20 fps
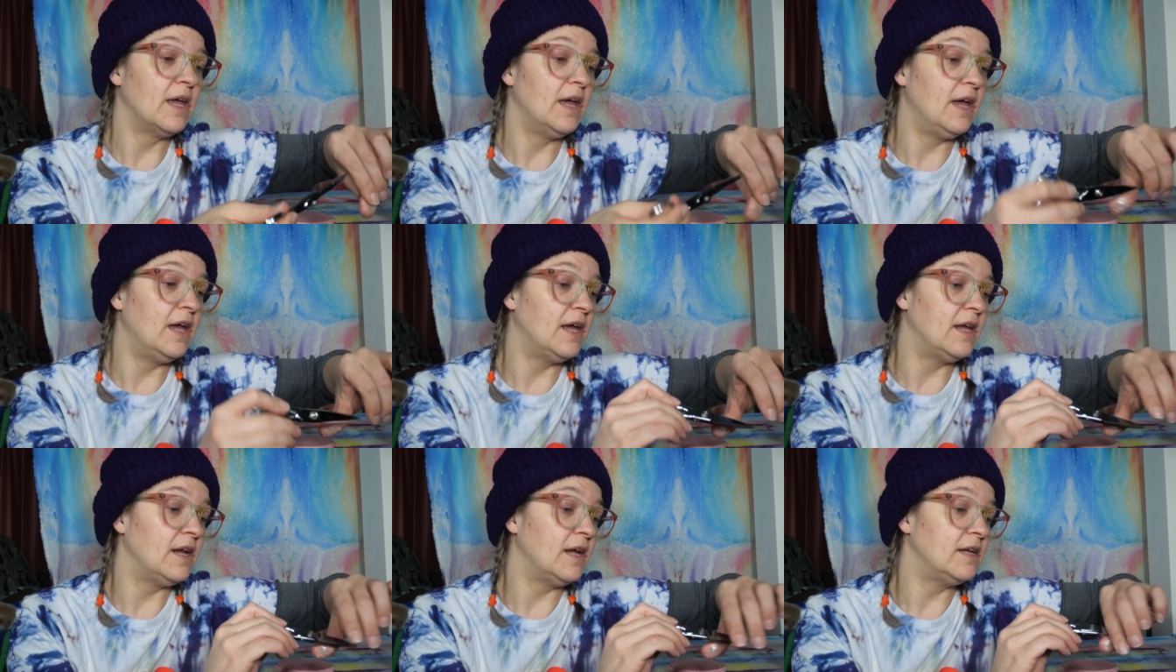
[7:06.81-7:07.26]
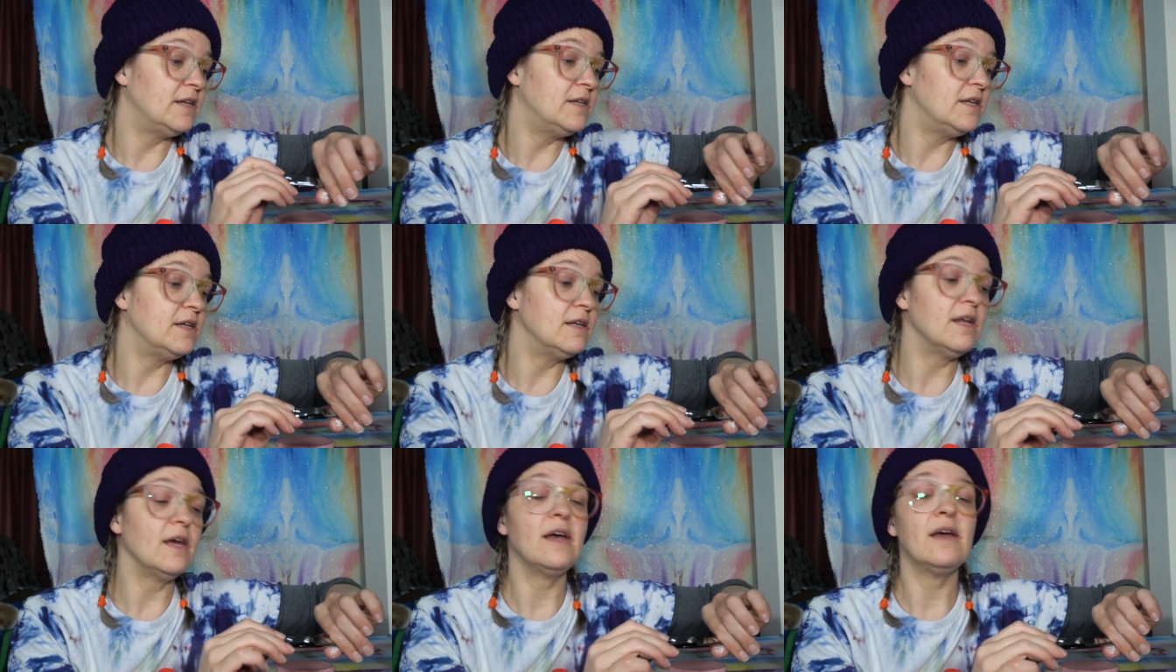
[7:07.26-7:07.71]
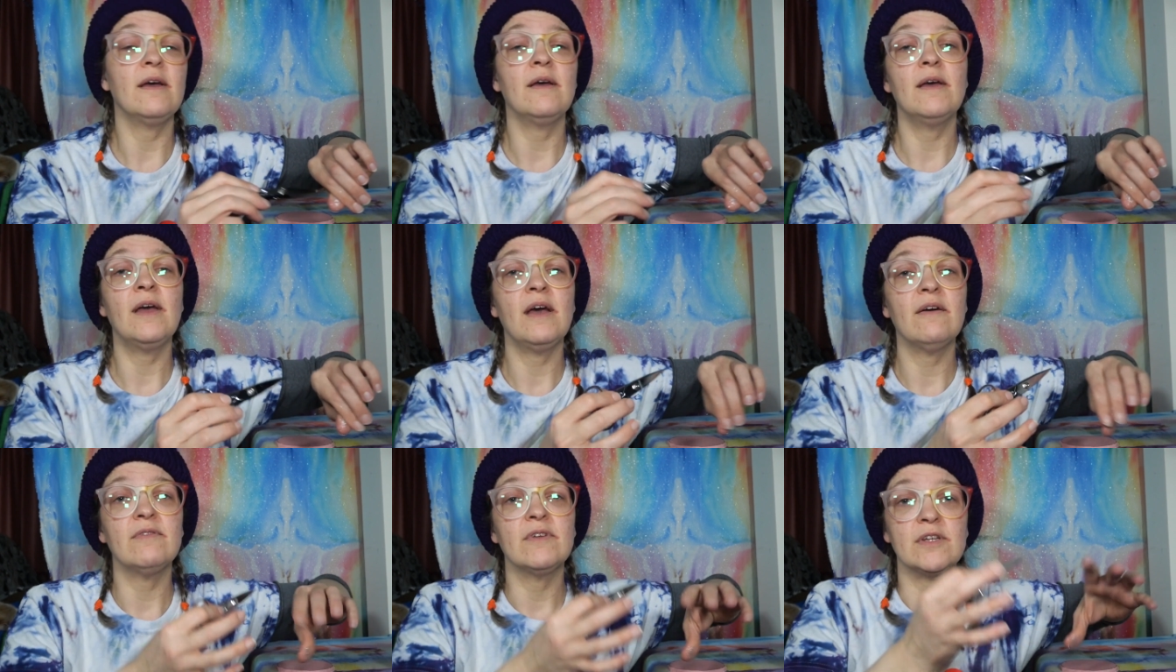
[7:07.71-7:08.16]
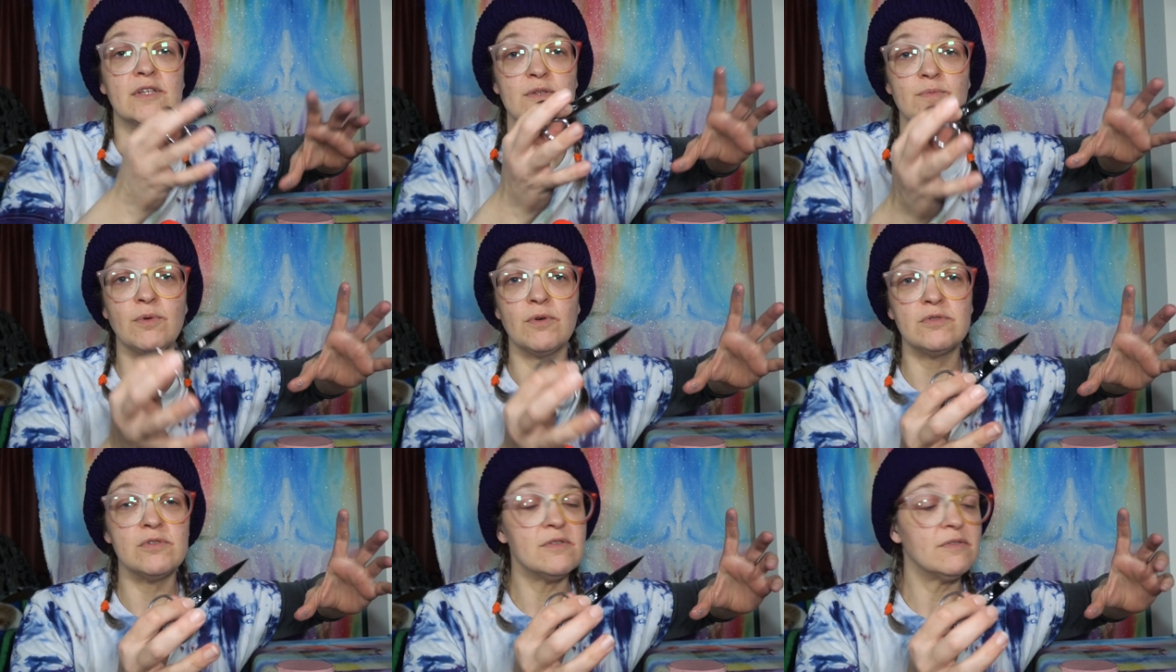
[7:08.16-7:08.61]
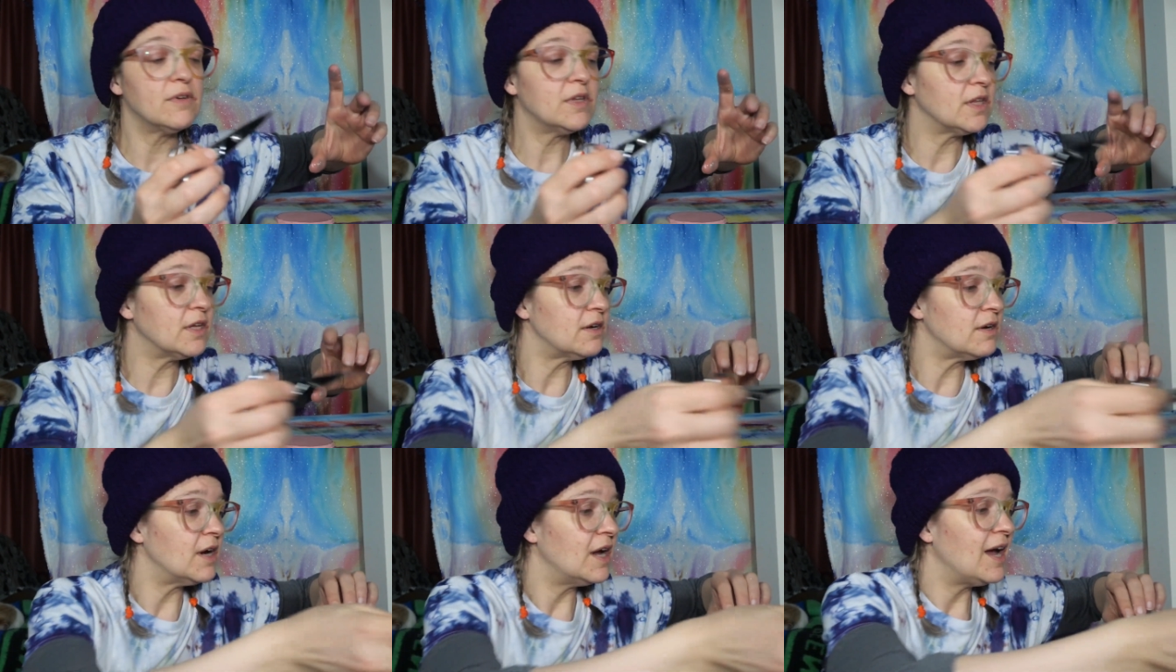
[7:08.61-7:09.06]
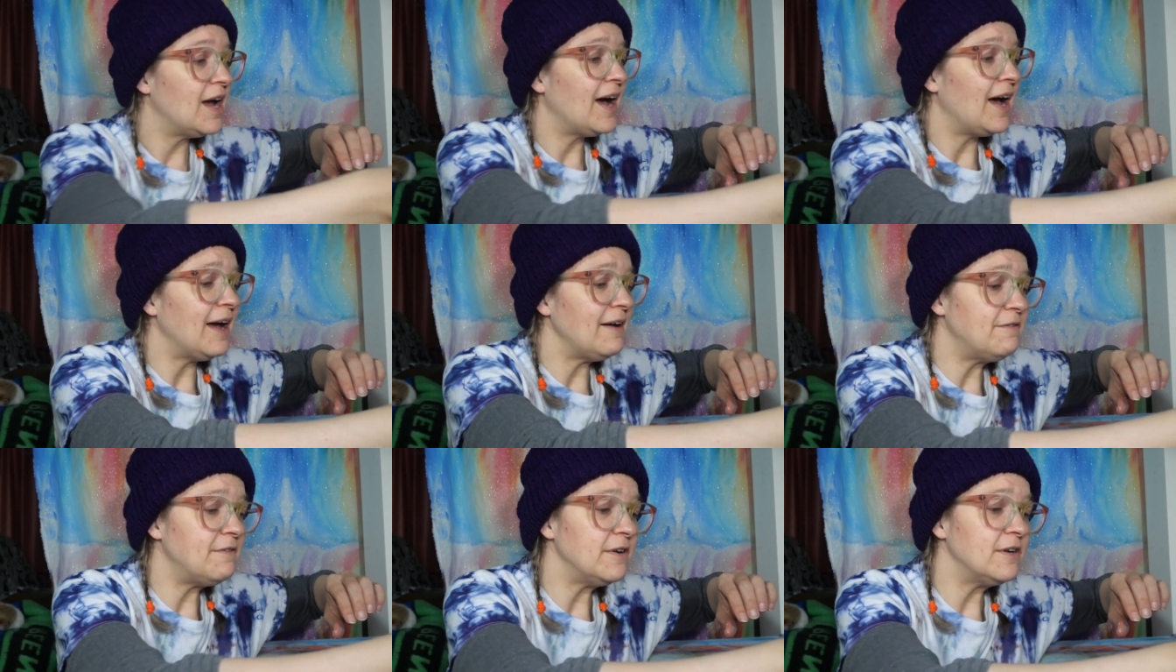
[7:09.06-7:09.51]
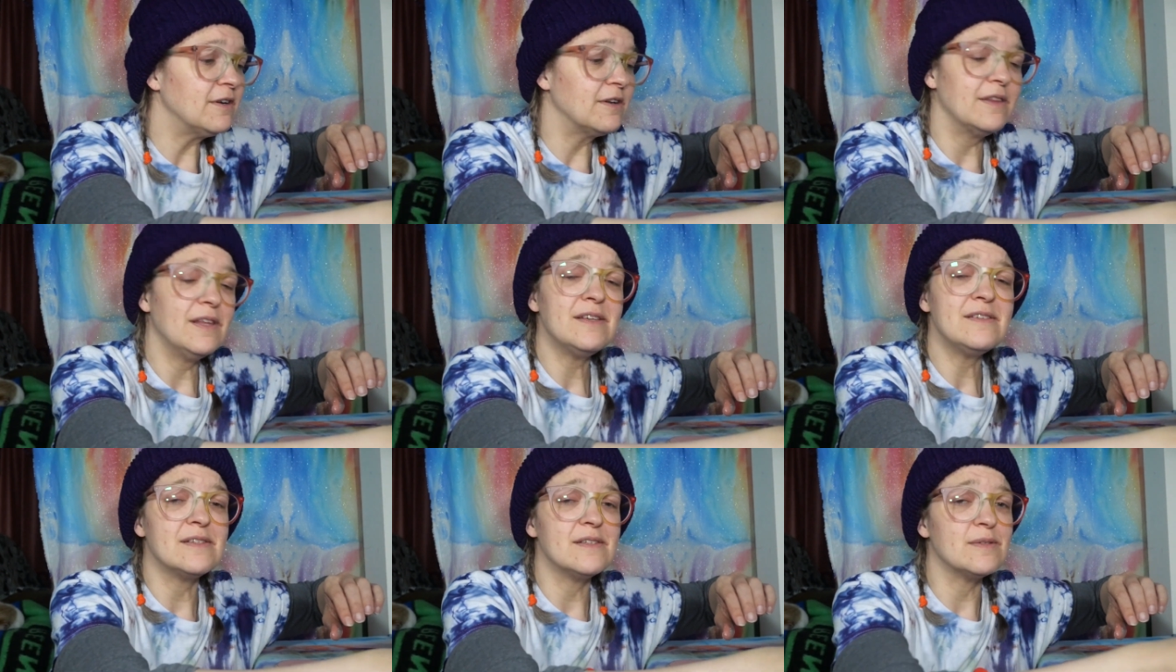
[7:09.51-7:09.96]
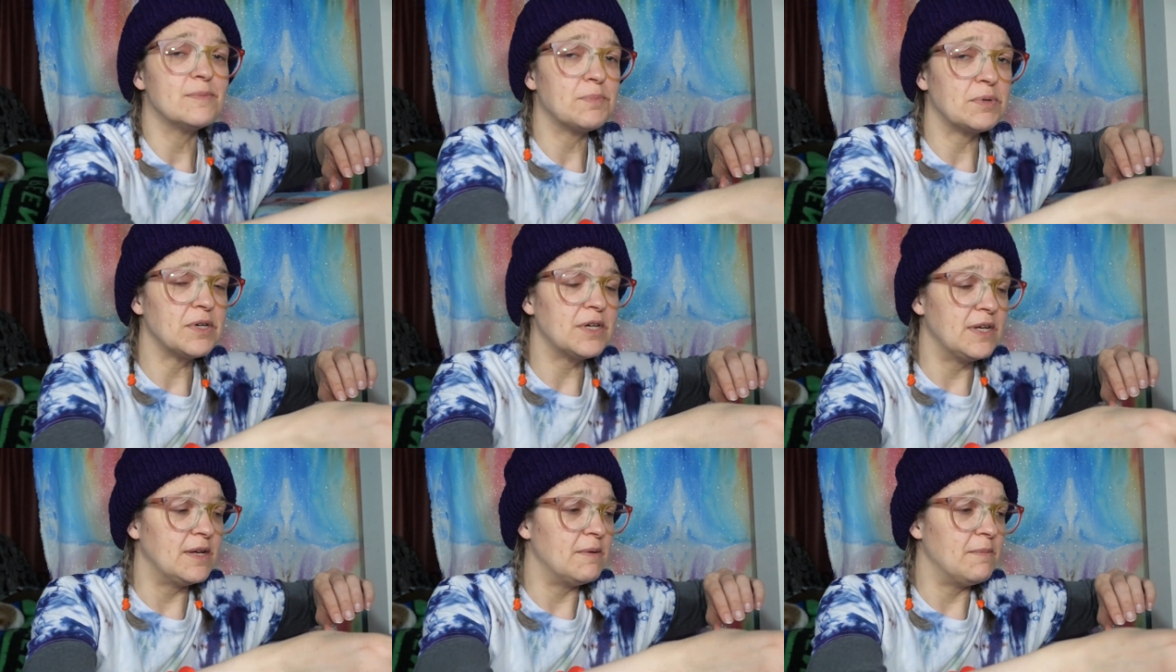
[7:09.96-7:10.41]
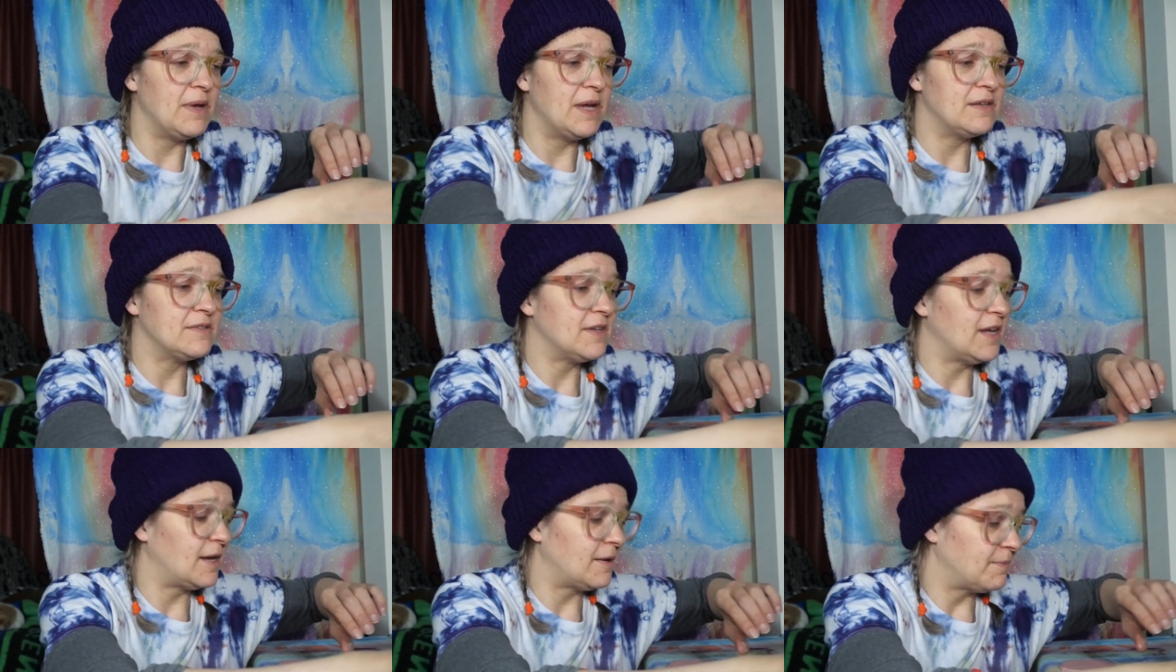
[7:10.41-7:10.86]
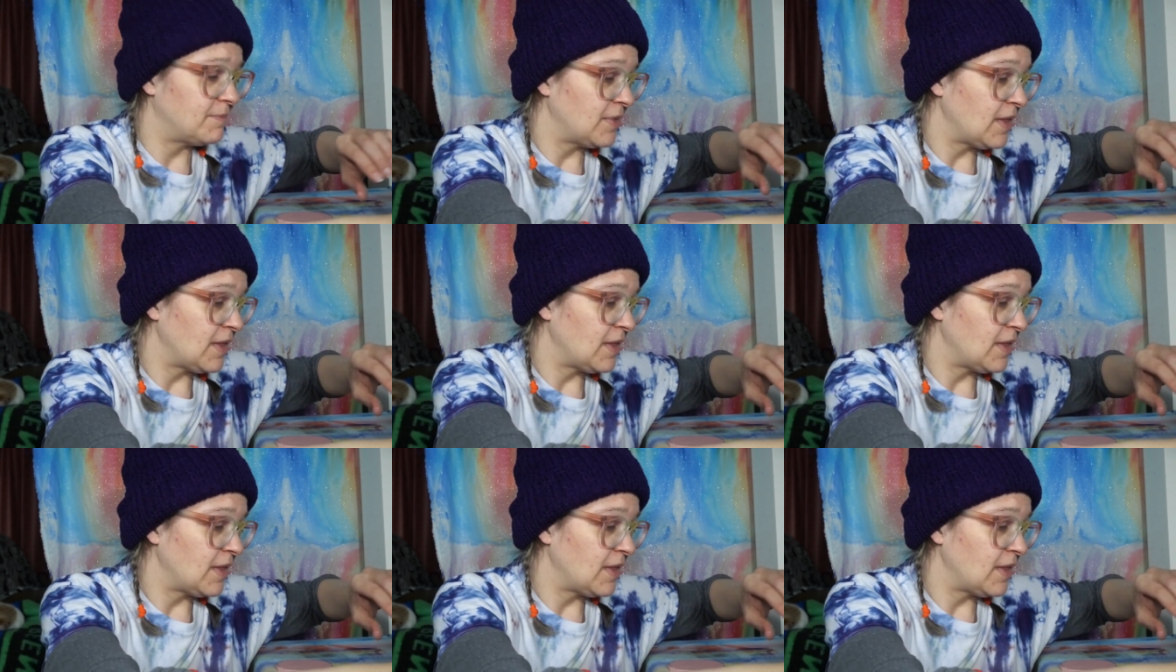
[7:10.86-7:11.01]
And I did not have an explosion of glitter. I figured this is pretty amazing.